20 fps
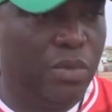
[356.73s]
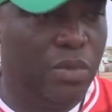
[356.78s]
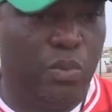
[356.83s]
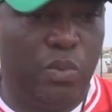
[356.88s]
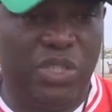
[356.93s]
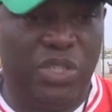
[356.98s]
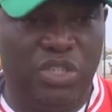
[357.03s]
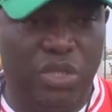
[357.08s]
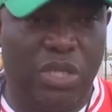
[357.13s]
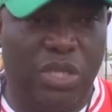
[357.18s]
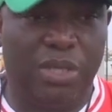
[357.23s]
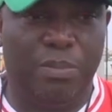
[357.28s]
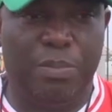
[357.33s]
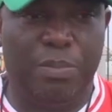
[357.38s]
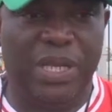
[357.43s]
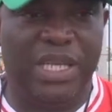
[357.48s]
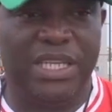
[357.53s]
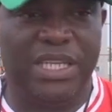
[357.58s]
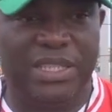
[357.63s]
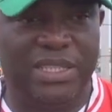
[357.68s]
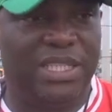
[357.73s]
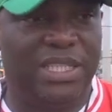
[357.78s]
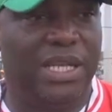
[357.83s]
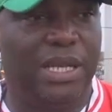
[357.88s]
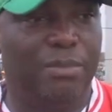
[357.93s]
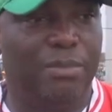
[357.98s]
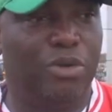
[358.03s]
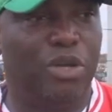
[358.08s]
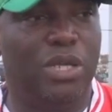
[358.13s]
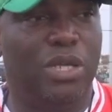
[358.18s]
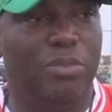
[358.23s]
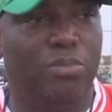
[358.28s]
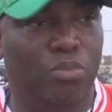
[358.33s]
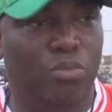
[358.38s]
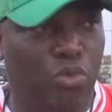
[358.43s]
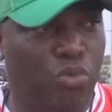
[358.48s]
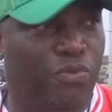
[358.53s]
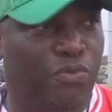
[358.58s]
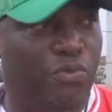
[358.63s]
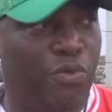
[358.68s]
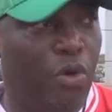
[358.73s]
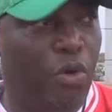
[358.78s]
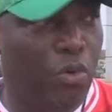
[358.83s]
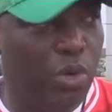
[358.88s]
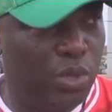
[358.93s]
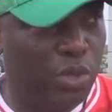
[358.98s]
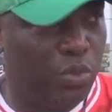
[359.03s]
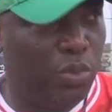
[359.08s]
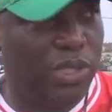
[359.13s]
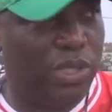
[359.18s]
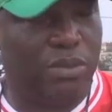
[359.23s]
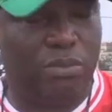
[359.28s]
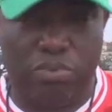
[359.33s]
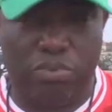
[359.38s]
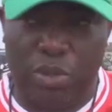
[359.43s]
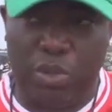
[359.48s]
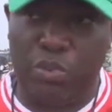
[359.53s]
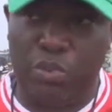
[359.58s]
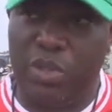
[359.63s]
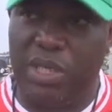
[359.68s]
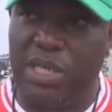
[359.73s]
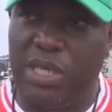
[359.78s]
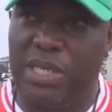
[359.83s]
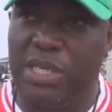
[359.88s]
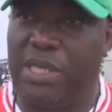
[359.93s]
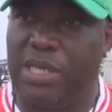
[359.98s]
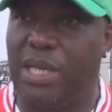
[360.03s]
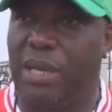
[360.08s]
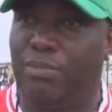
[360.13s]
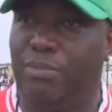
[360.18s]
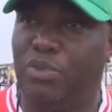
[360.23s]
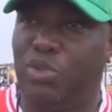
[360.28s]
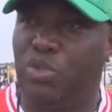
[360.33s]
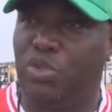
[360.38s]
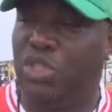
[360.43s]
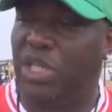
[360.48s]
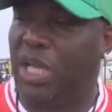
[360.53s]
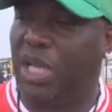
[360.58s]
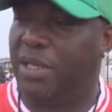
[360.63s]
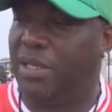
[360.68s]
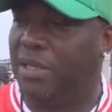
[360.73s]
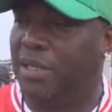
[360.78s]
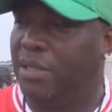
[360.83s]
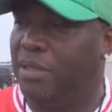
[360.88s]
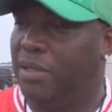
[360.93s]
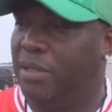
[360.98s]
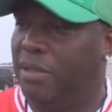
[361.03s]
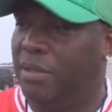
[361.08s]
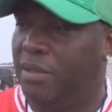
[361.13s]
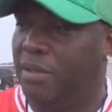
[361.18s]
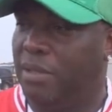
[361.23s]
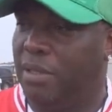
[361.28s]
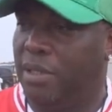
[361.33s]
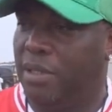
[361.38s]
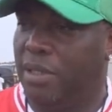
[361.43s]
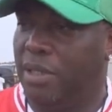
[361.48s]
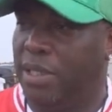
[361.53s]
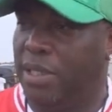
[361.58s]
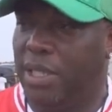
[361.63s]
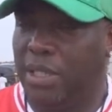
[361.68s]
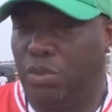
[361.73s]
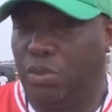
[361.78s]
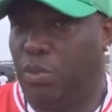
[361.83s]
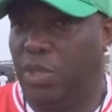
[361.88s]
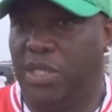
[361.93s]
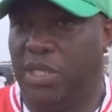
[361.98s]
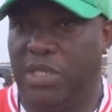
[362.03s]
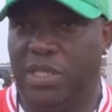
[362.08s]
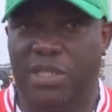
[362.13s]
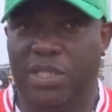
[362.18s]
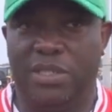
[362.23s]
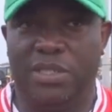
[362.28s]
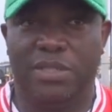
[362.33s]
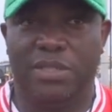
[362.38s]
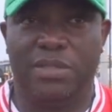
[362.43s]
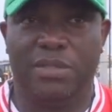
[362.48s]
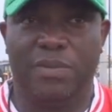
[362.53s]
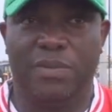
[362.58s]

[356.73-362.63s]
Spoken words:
which are the players that I'm going to move forward with when we come to CHAN. And that's what it is.